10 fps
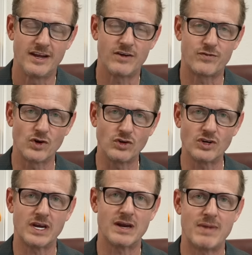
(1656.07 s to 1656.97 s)
If you're
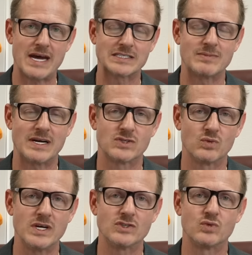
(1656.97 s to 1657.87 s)
looking to maximize the
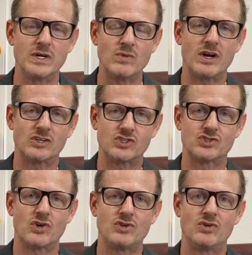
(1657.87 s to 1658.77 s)
wins, we want to
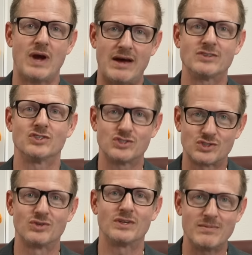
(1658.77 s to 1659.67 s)
show you how to
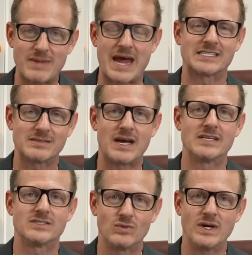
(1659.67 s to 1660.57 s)
truly
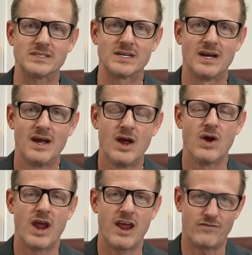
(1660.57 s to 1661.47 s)
maximize the wins.
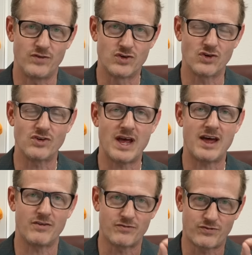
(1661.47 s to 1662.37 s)
If you're
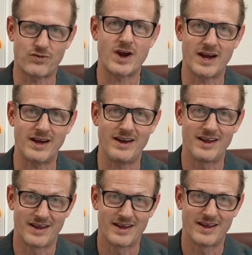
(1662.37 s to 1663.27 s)
not afraid
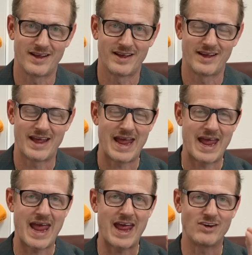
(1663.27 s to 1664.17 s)

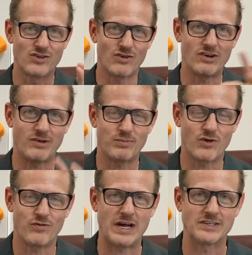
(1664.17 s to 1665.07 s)
and your risk
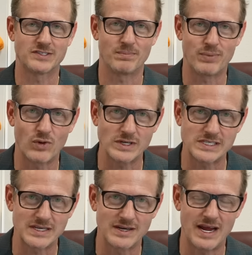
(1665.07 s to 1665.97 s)
profile
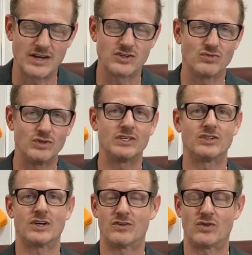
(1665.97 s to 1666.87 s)
supports it and you're really
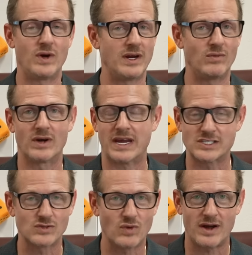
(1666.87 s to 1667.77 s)
looking to win, well,
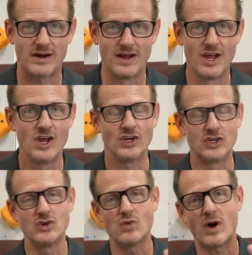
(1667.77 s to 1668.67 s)
guess what?
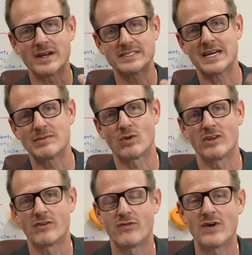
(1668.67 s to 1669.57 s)
You want a table
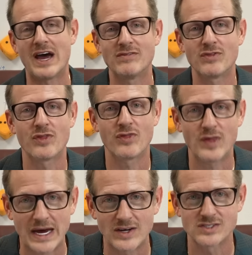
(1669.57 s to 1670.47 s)
with a
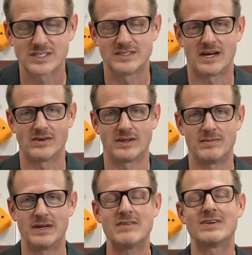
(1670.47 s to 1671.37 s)
$5,000
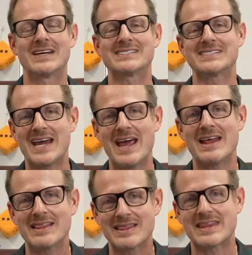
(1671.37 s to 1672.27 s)
limit, even a
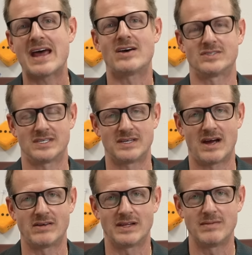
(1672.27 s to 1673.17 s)

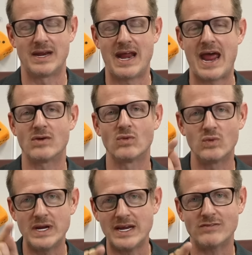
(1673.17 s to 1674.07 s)
$10,000 limit. And
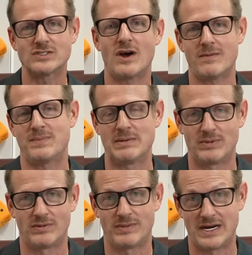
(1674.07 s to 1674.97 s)
we have taught
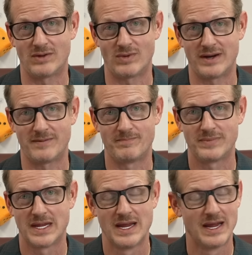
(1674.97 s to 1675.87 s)
people, by the way,
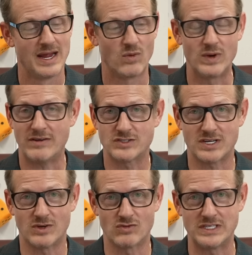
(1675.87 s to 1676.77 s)
we have
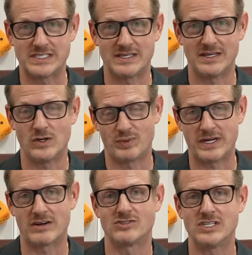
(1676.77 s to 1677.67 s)
someone recently who
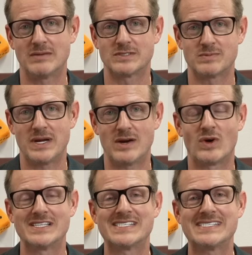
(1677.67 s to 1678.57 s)
played our GM spin,
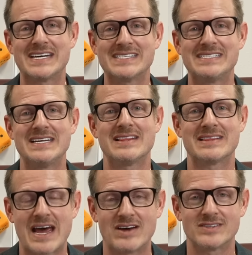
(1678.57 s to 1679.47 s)
won
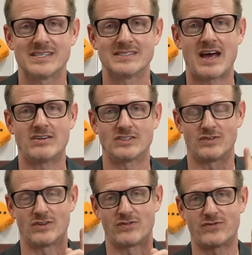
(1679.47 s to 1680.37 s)
$60,000
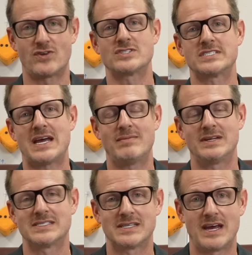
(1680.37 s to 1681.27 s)
for the first time
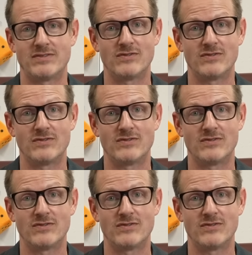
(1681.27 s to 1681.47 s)
in his life.